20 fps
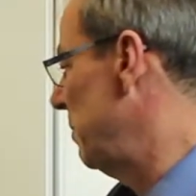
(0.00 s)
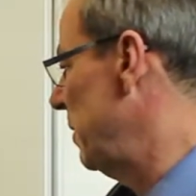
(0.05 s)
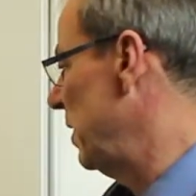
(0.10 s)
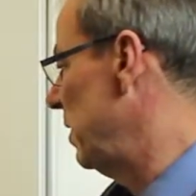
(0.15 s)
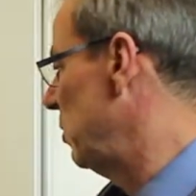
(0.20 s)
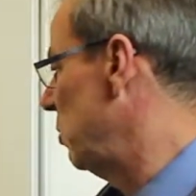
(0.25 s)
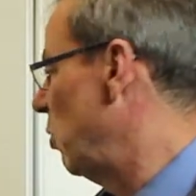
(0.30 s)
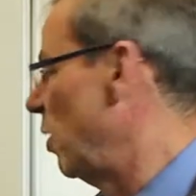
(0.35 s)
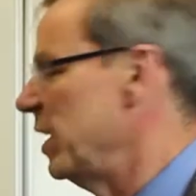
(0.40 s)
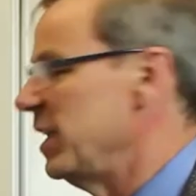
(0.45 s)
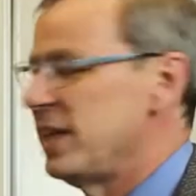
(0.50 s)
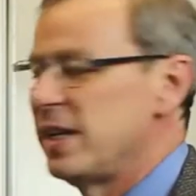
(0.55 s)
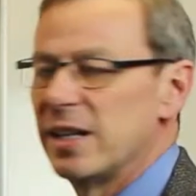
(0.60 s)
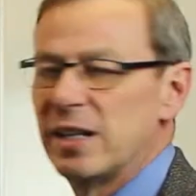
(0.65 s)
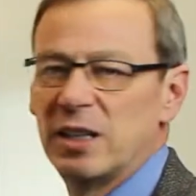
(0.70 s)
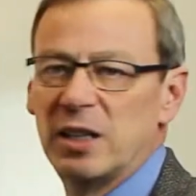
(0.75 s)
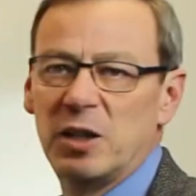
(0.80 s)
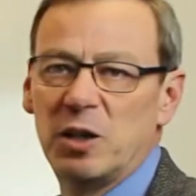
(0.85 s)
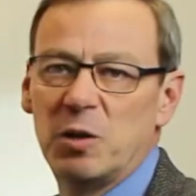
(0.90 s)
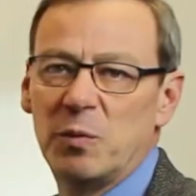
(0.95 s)
to be 20
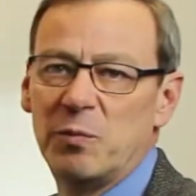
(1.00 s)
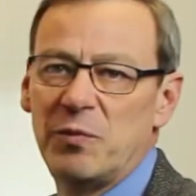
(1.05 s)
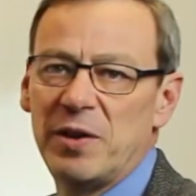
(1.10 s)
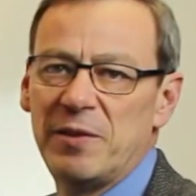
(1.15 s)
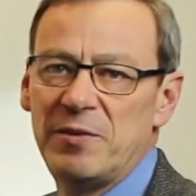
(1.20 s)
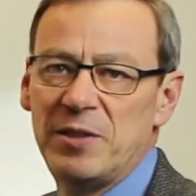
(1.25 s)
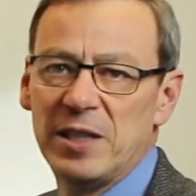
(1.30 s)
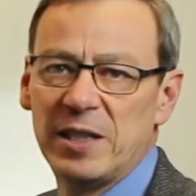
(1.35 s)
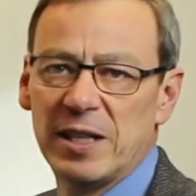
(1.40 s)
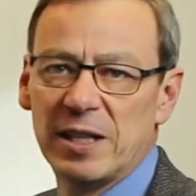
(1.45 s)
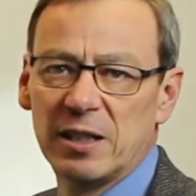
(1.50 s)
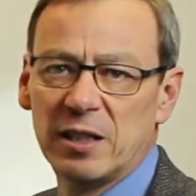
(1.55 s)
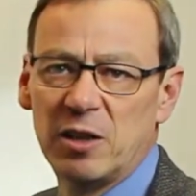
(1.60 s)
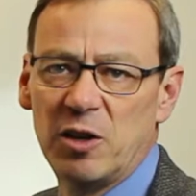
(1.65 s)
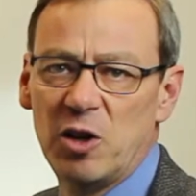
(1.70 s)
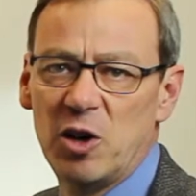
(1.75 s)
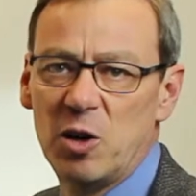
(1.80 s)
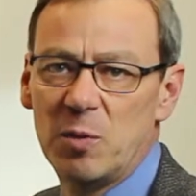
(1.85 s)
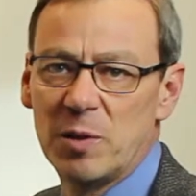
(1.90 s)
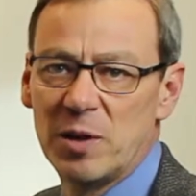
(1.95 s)
kilo ohm, 50 kilo
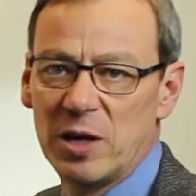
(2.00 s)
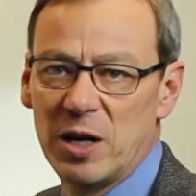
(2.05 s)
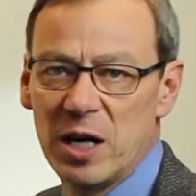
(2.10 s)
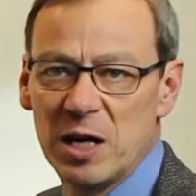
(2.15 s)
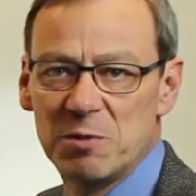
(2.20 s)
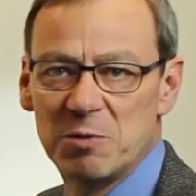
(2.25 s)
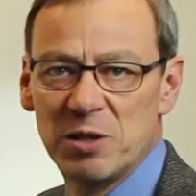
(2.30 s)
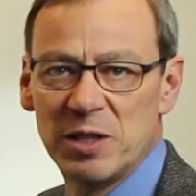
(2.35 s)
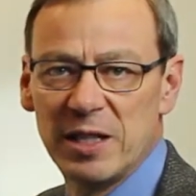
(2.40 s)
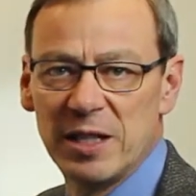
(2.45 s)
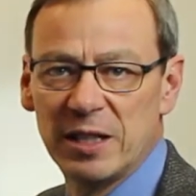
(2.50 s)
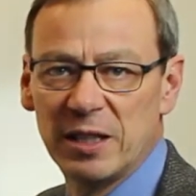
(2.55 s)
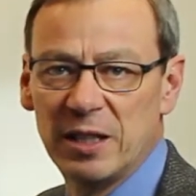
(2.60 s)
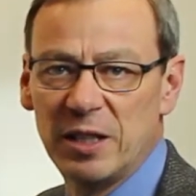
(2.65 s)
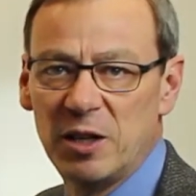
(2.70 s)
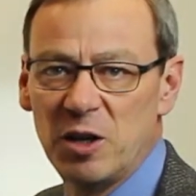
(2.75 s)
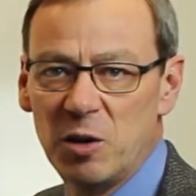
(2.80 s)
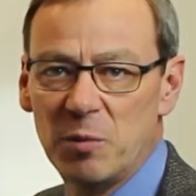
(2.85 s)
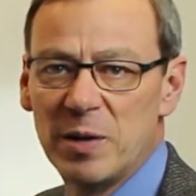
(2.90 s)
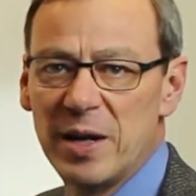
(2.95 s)
ohm, or 100 kilo
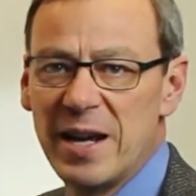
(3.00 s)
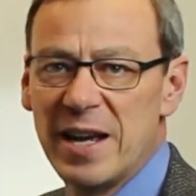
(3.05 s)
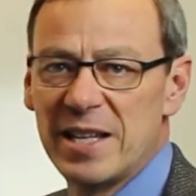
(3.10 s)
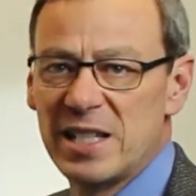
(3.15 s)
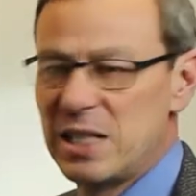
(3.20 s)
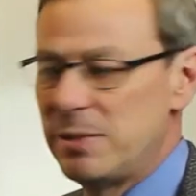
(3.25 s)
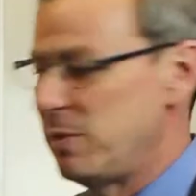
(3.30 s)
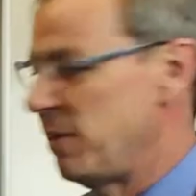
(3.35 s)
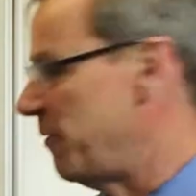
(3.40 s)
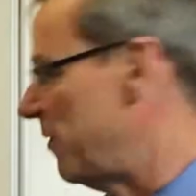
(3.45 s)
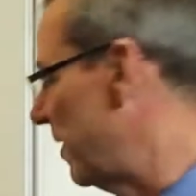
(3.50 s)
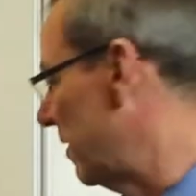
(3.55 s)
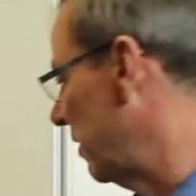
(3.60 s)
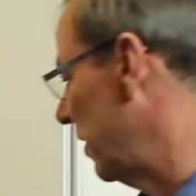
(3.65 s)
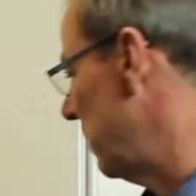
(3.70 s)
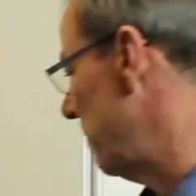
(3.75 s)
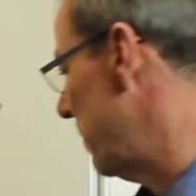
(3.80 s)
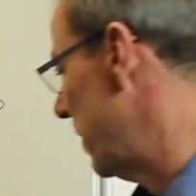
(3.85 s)
ohm. It has to be fairly